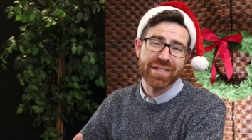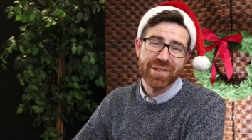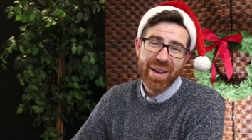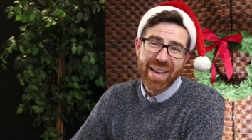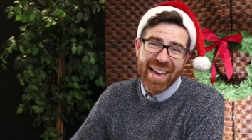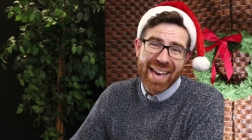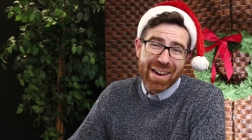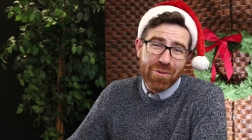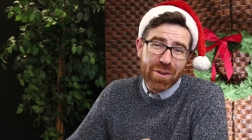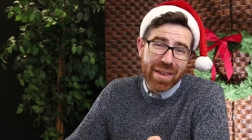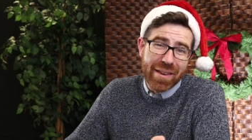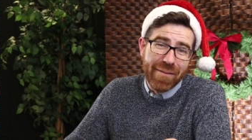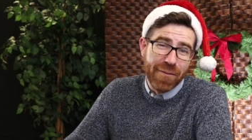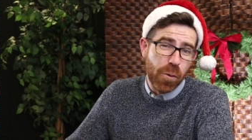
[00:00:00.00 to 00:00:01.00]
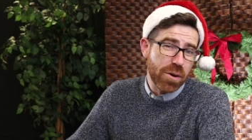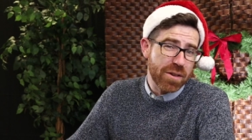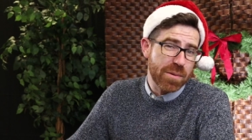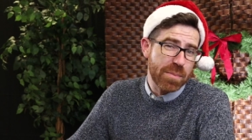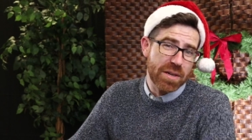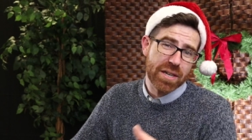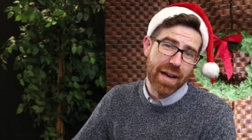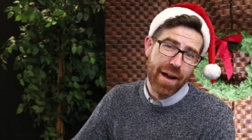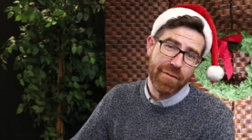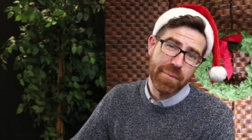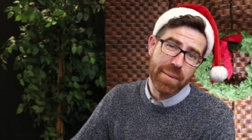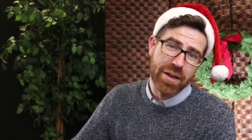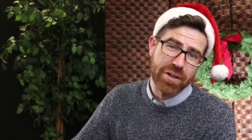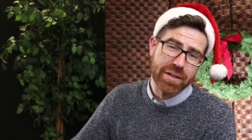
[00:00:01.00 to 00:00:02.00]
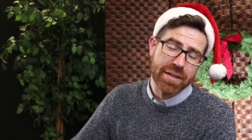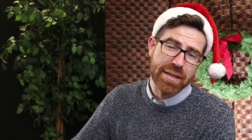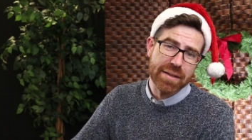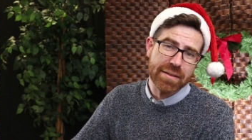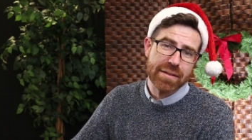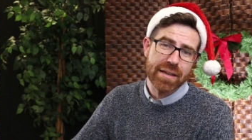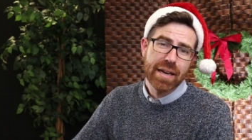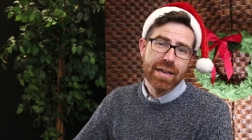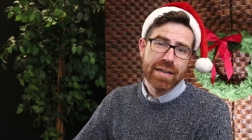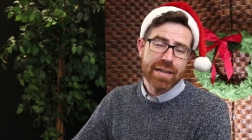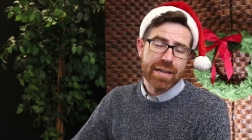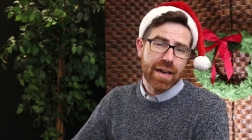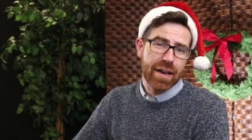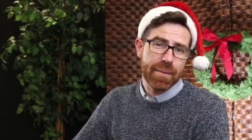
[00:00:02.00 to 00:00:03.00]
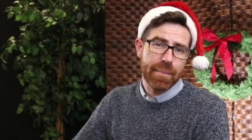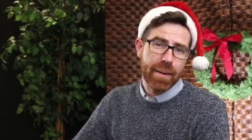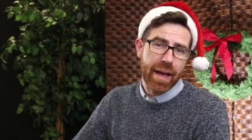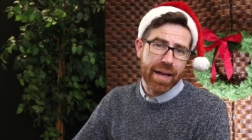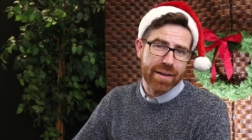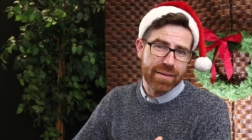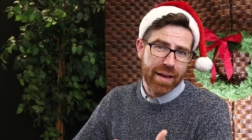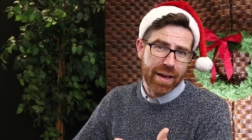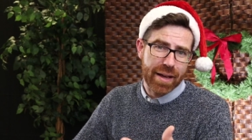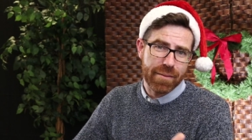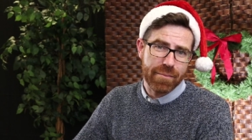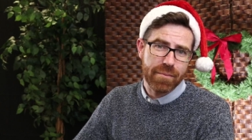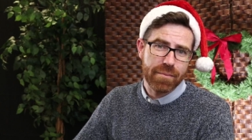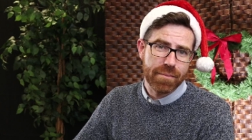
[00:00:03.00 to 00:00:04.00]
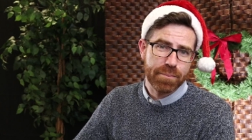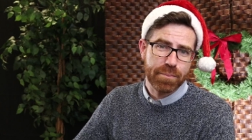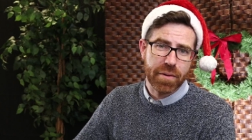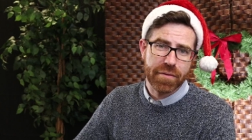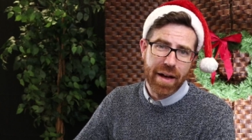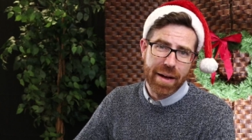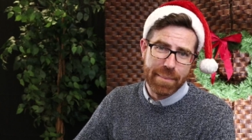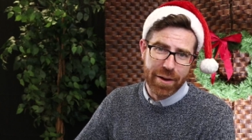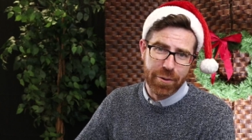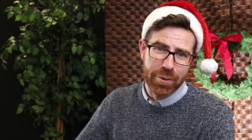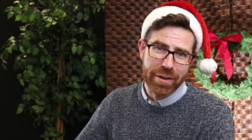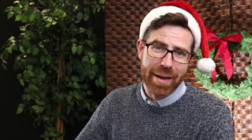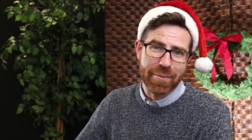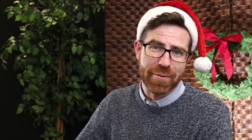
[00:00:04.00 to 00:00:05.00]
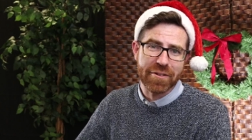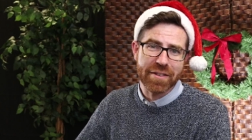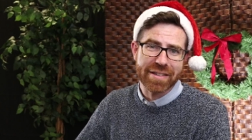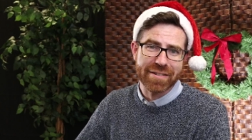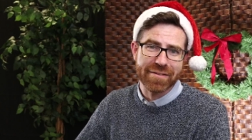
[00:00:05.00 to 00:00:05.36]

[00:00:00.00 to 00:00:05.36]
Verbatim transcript: So I can't really force a bunch of confirmation teens to come and, and provide manual labor for this